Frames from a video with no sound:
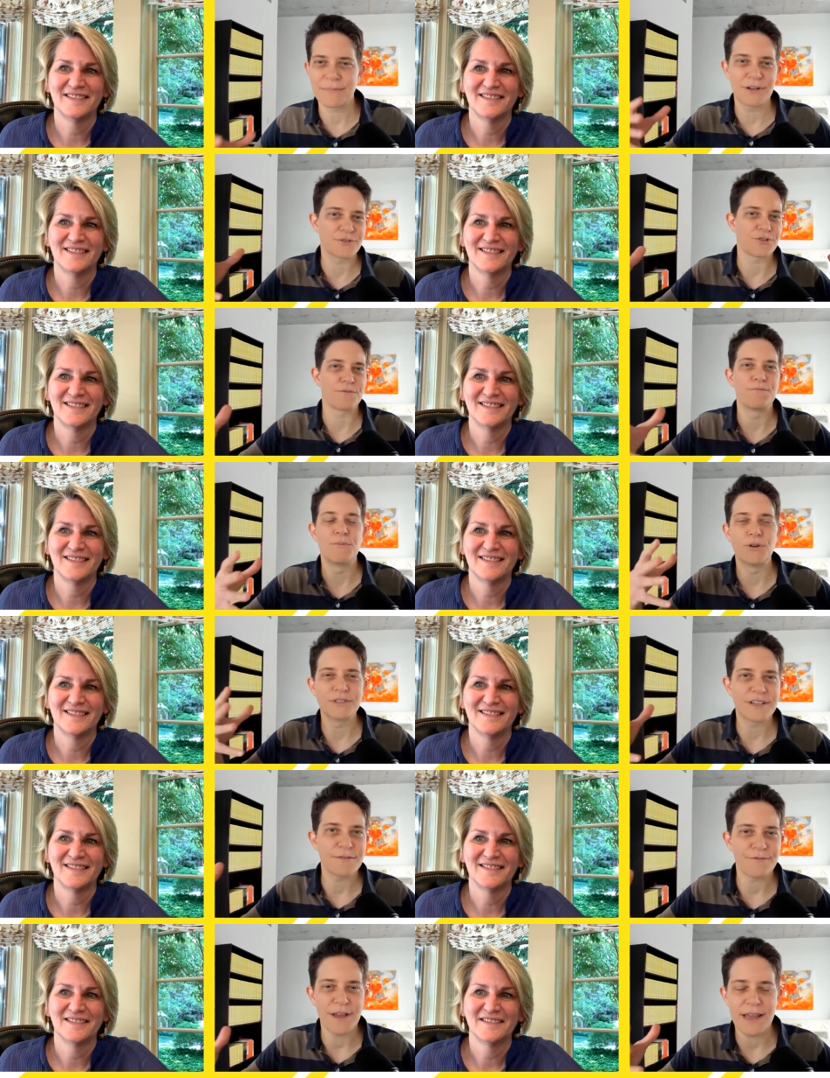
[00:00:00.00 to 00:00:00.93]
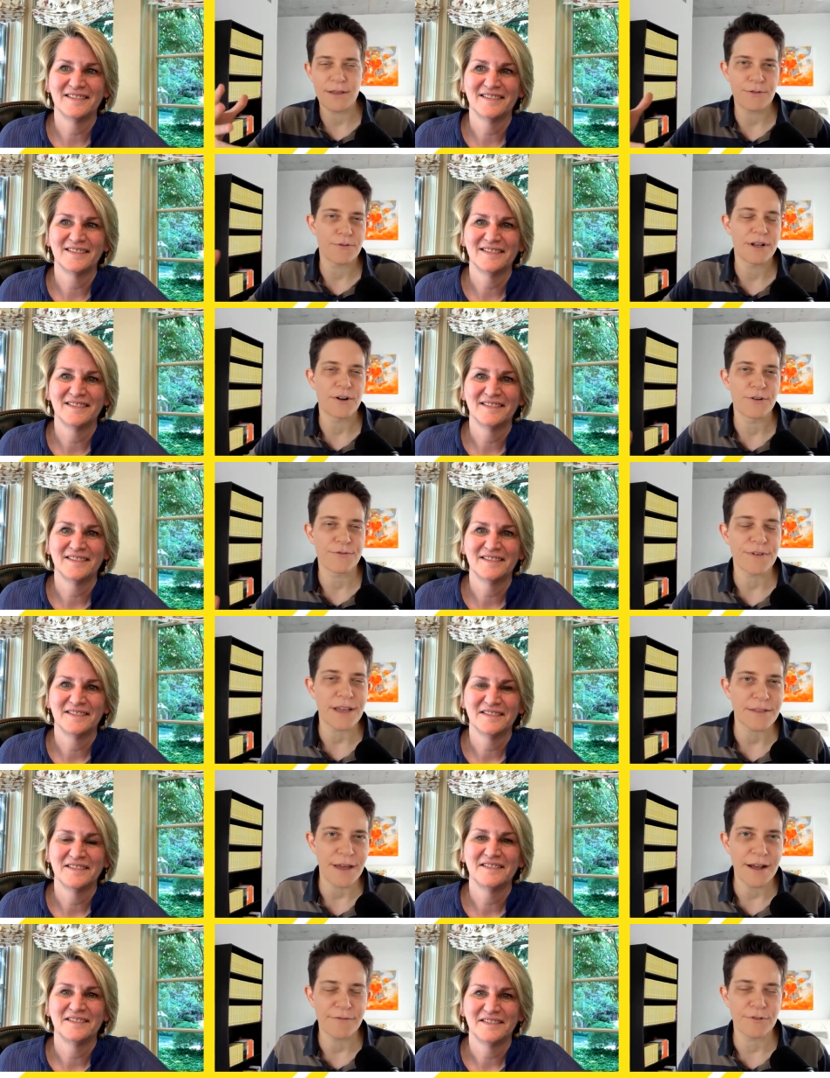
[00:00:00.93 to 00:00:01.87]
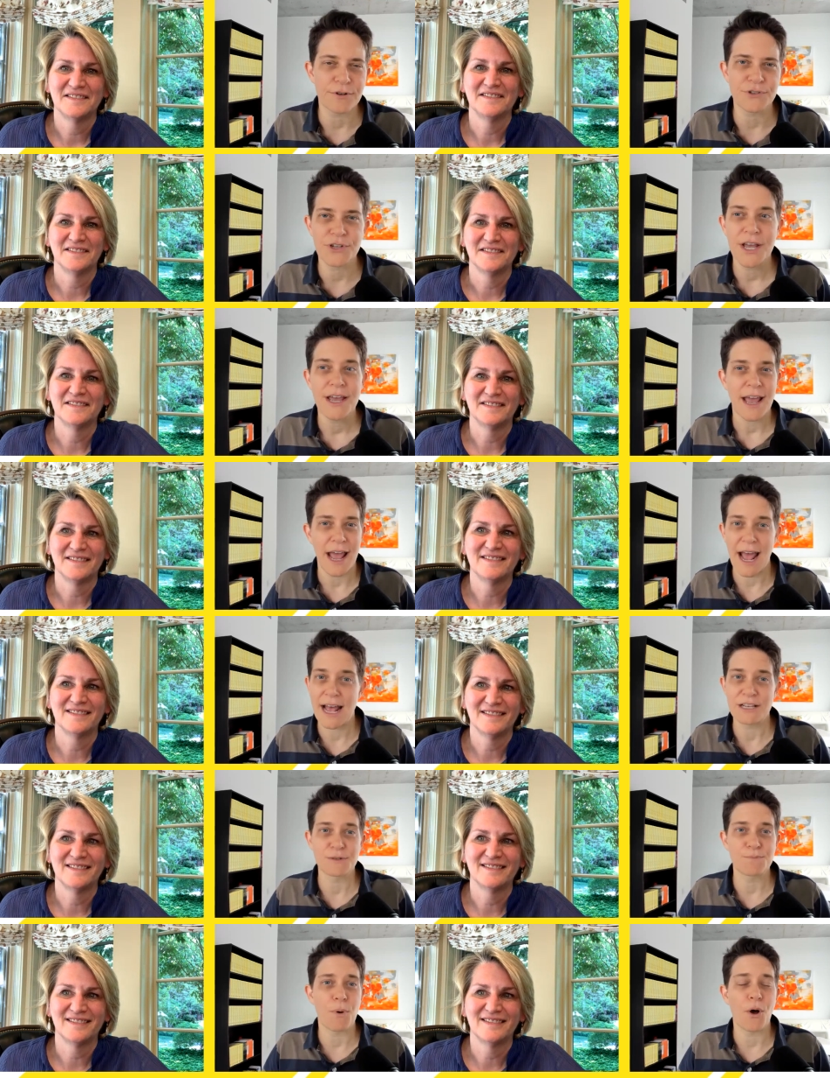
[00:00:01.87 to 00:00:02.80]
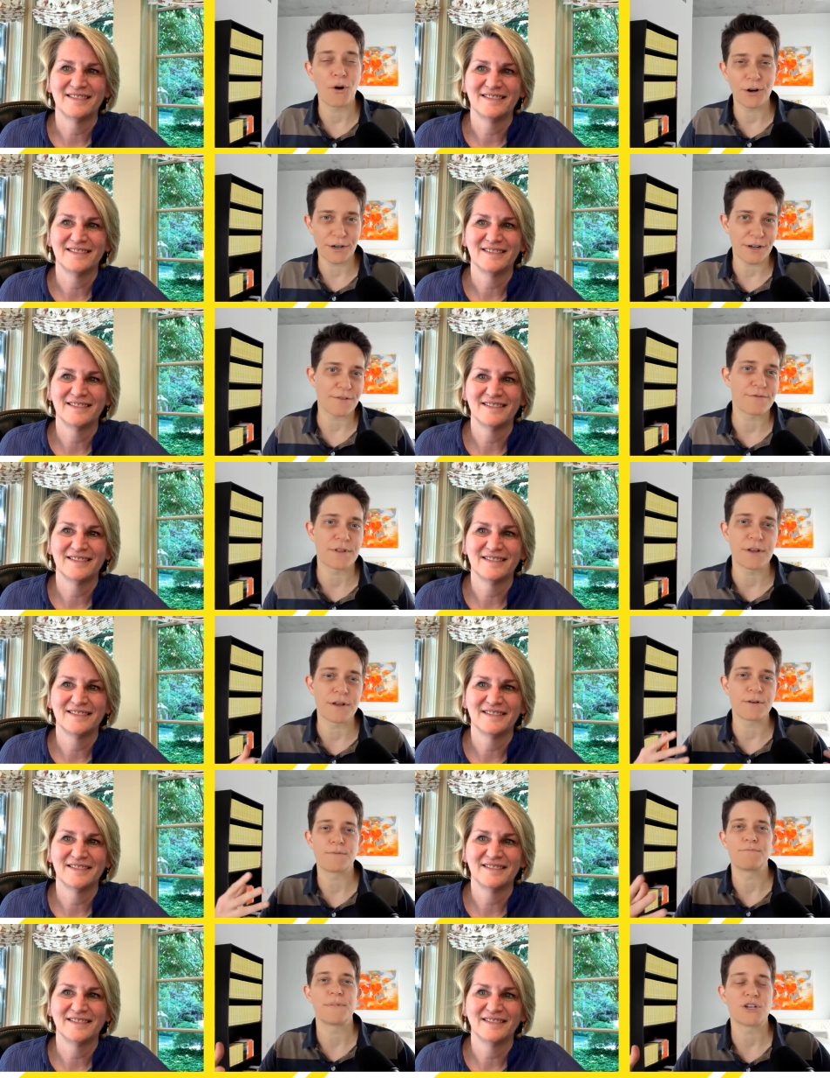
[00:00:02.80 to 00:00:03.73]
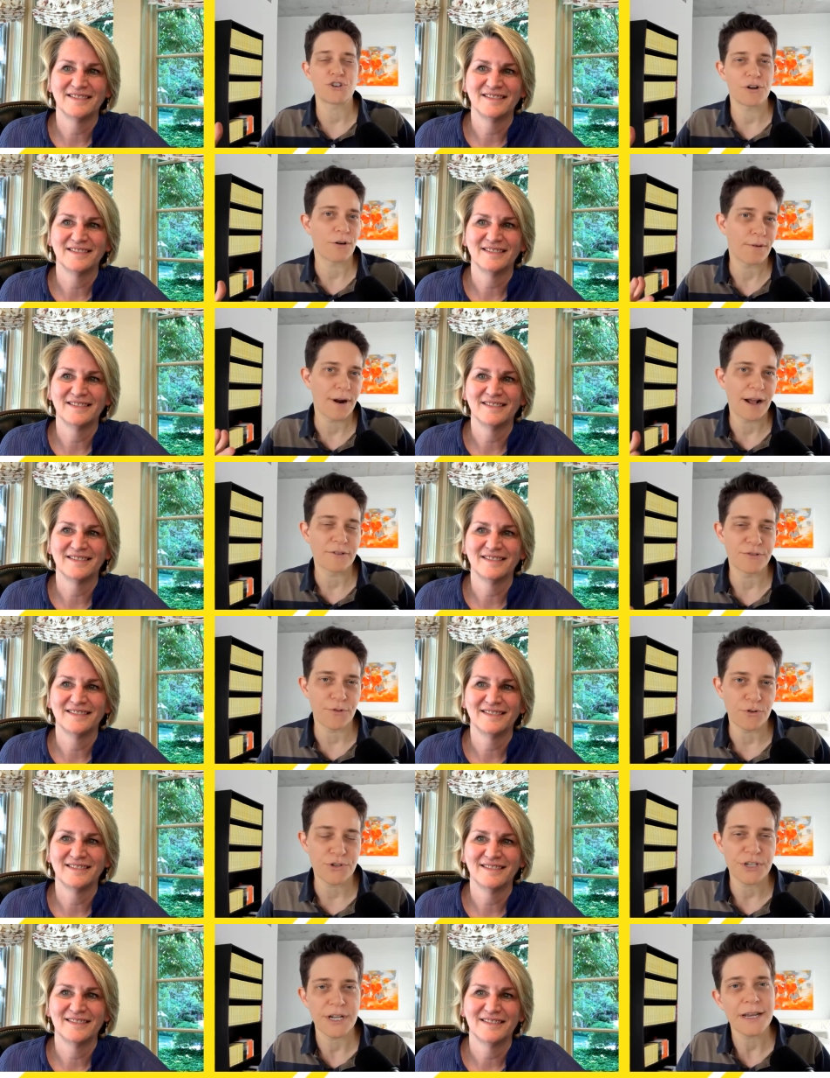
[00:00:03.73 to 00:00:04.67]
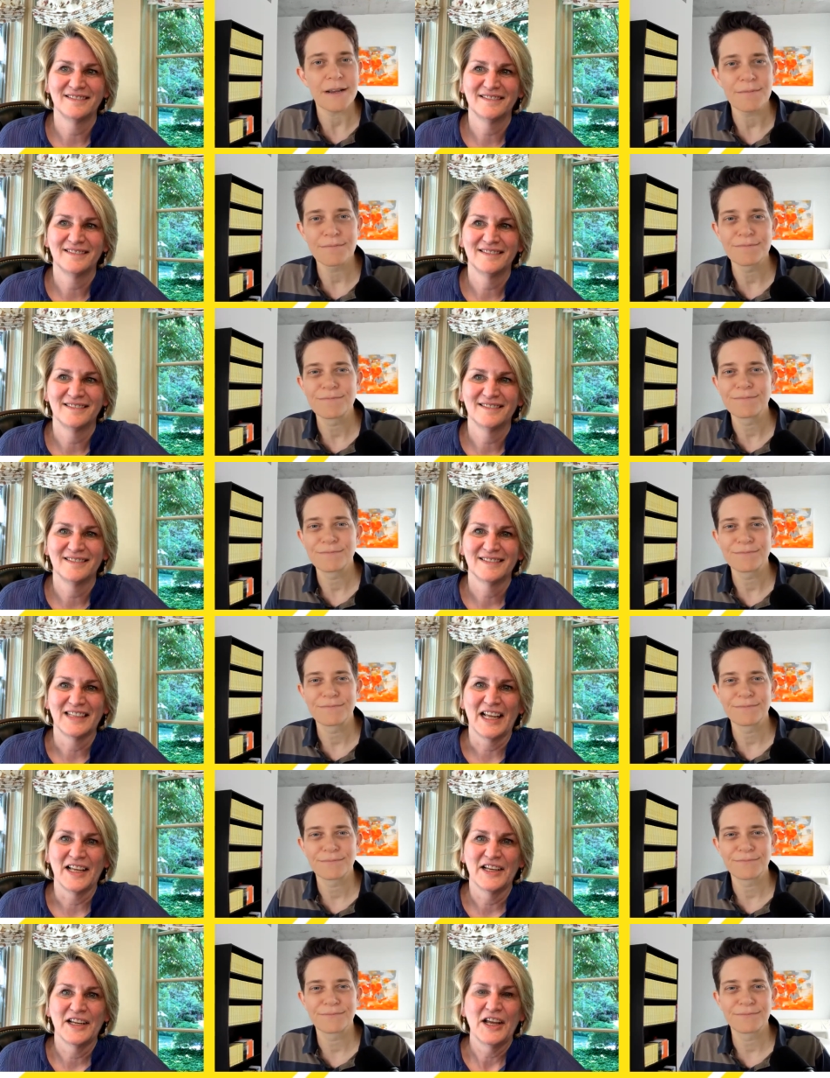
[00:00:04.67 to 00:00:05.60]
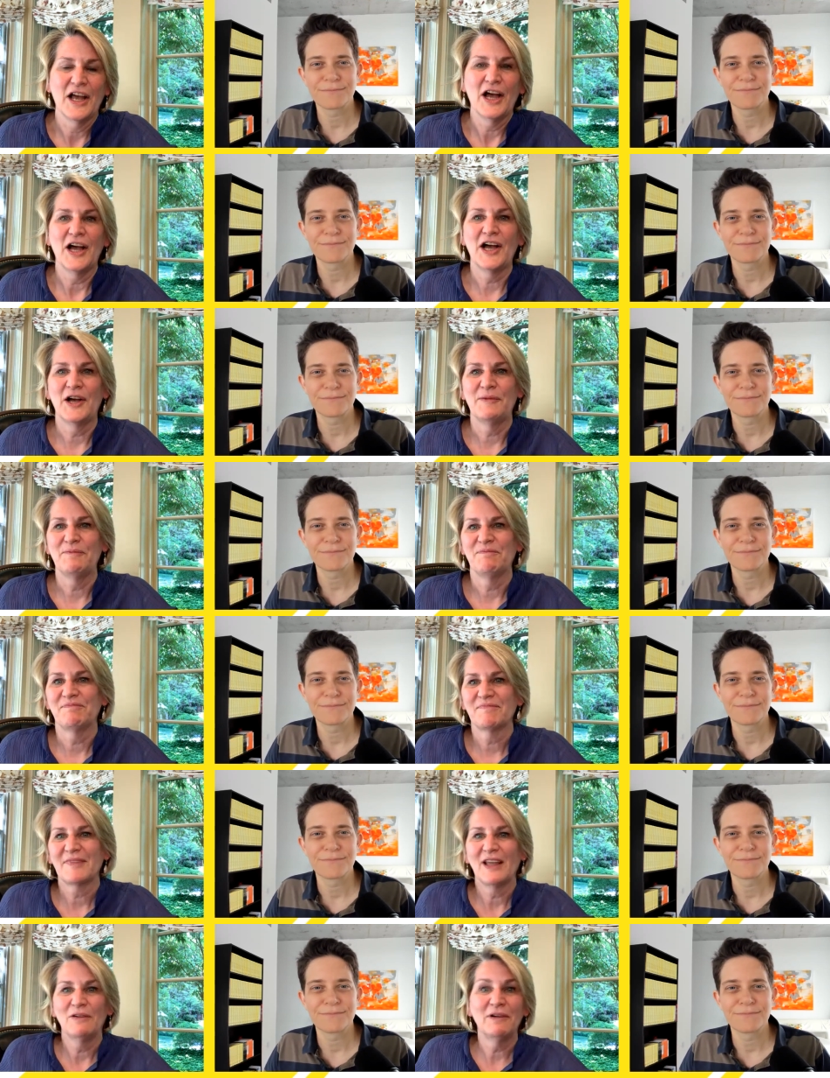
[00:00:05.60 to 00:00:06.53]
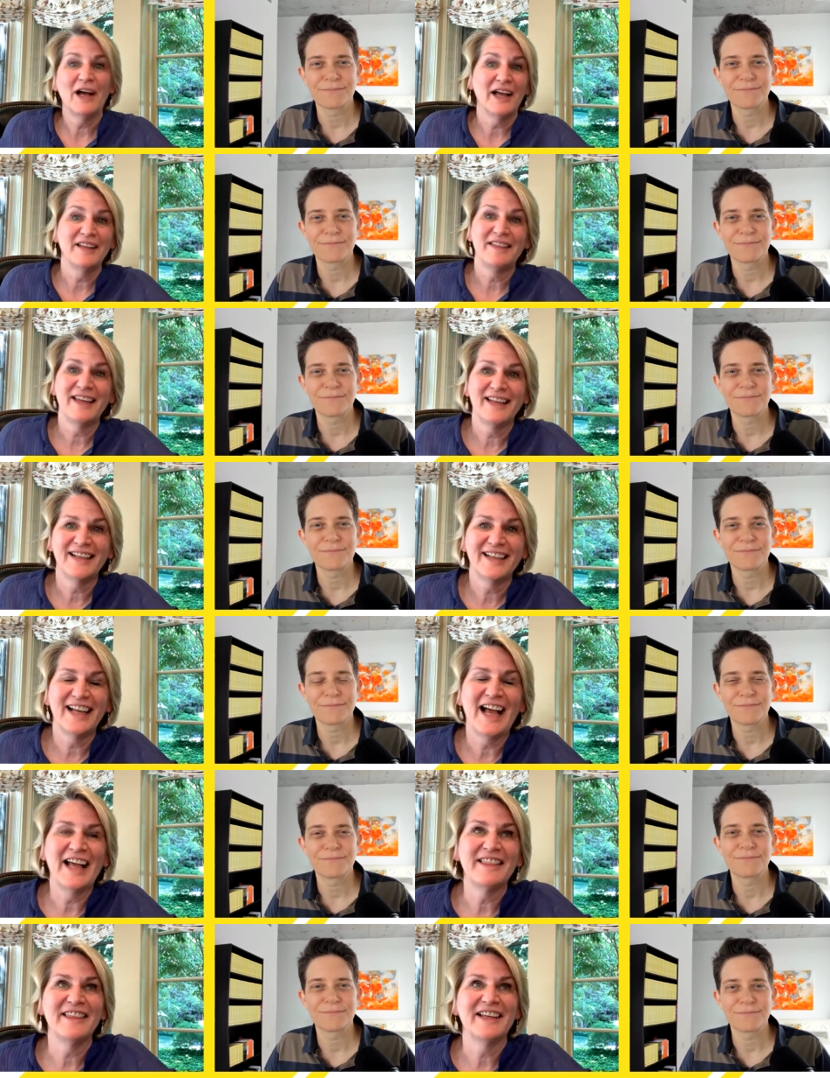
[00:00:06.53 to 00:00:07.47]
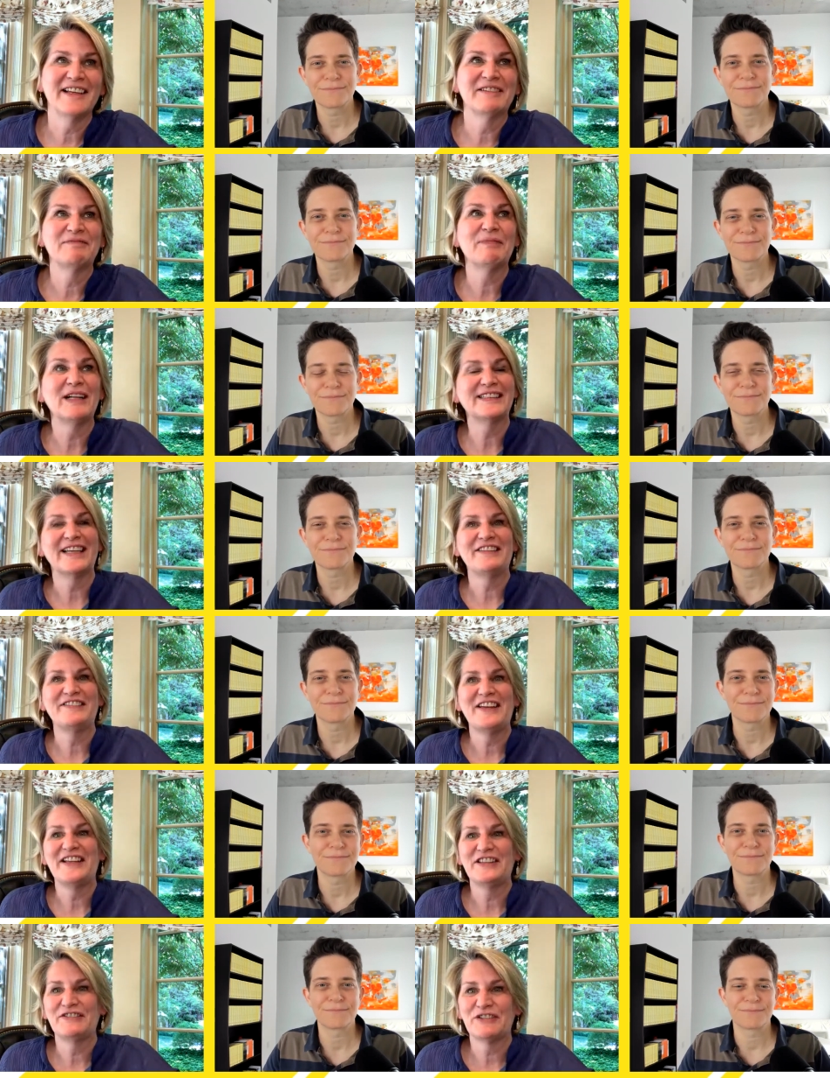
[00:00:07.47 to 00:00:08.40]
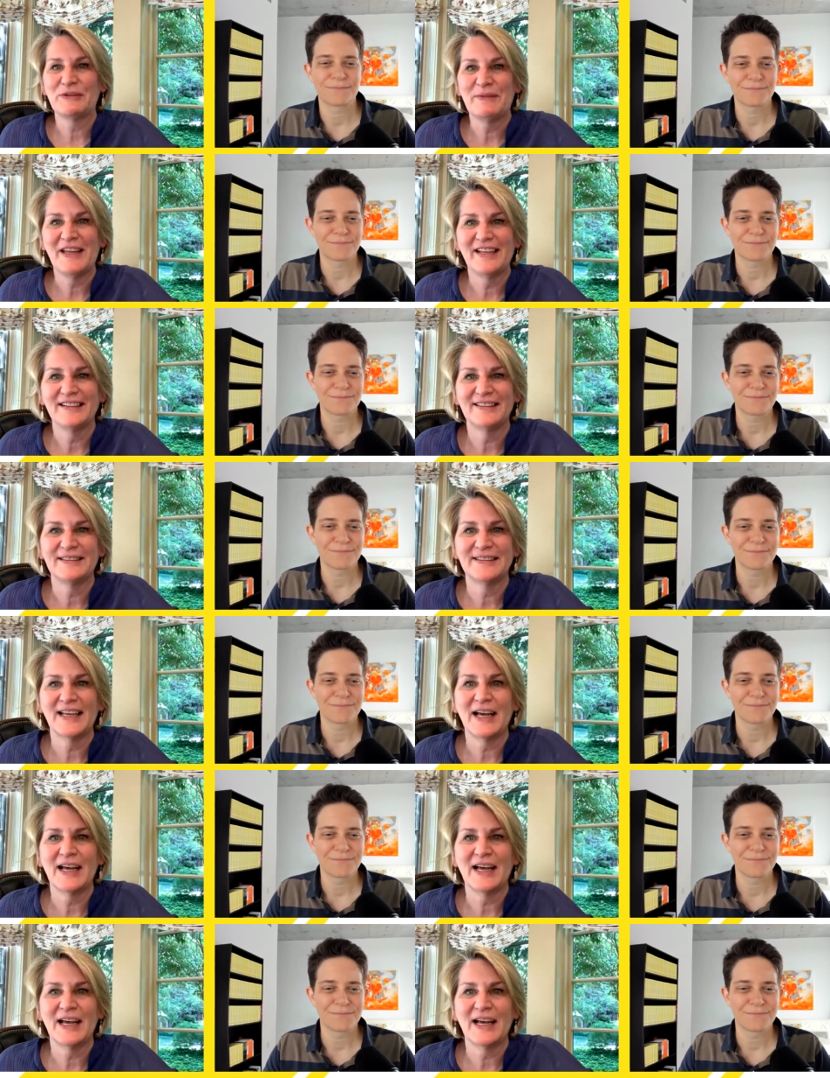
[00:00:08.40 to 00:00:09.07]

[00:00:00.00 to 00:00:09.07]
Speaker 1: you know sort of multi faith or interfaith efforts as part of the mission around diversity.
Speaker 2: Um, well, I think I think multi faith for me has